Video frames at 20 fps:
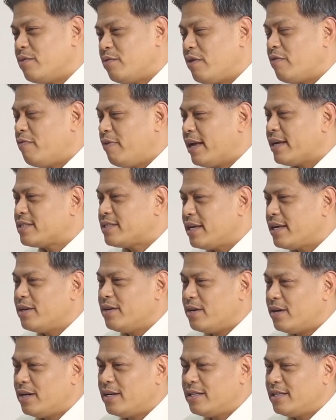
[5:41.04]

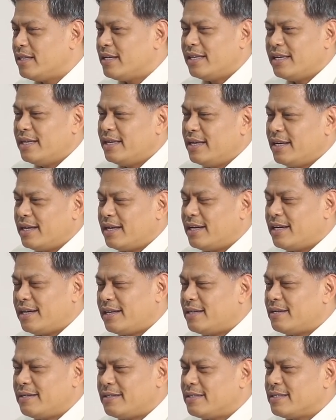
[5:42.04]
reflecting on
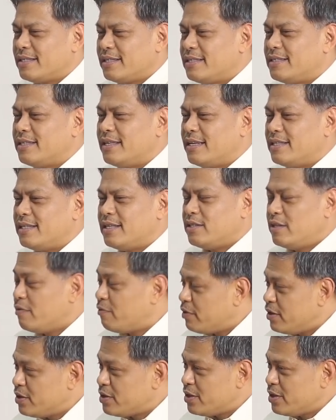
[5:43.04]
the
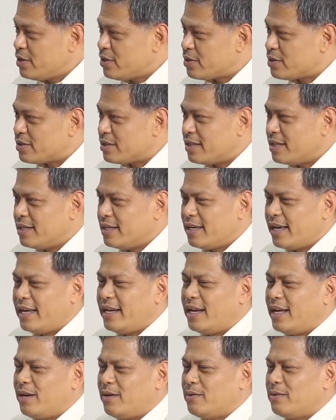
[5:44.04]
differences
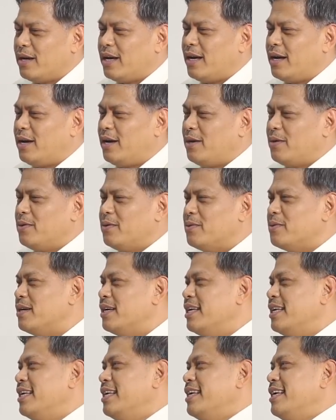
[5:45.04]
and how
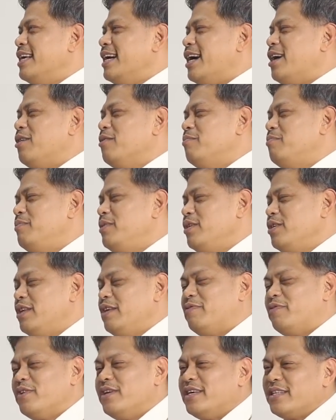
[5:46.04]

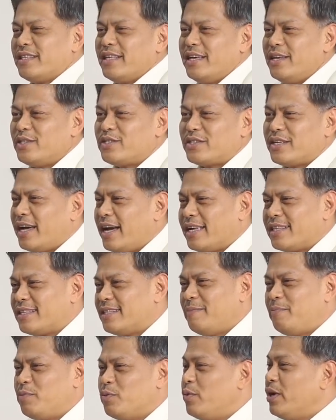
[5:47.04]
beautiful it is
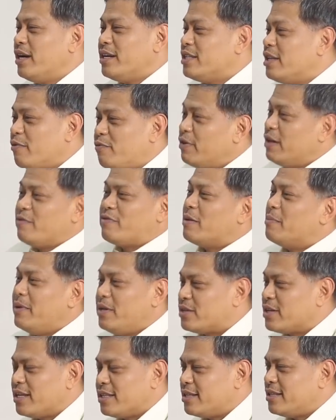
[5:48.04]
that we are different from
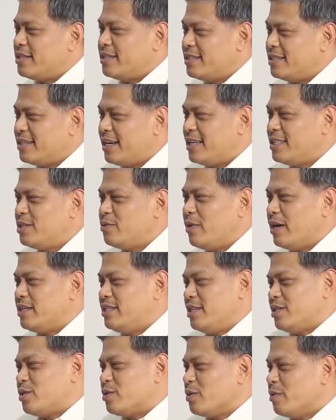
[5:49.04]
each other.
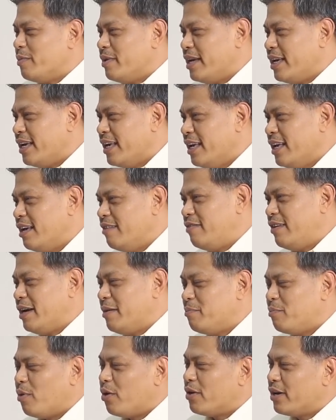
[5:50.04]
Otherwise, this will be a
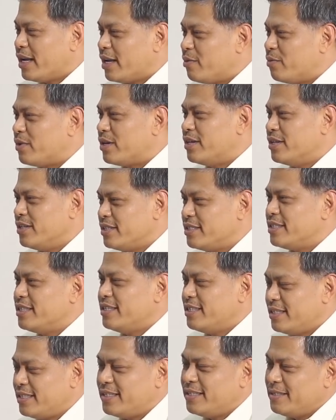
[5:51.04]
very boring world.
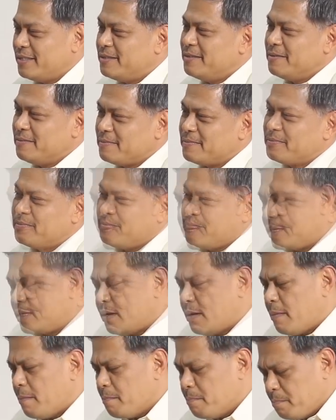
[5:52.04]

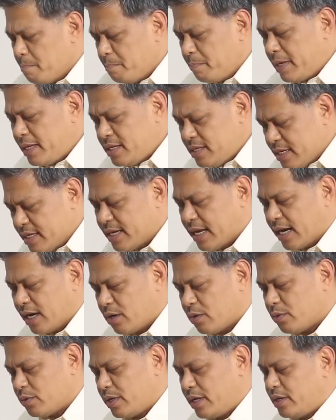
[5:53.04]

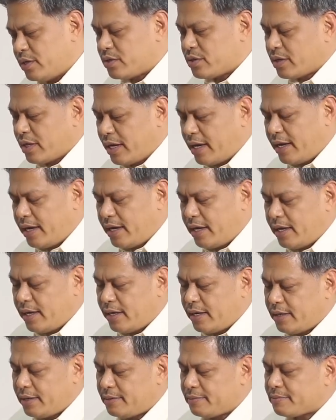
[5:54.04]
Mindanao is
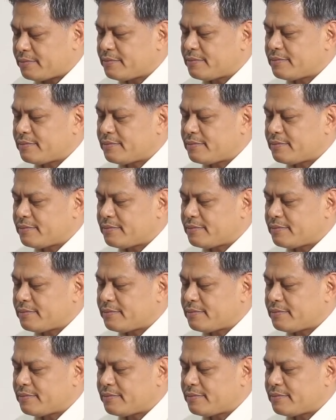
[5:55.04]
a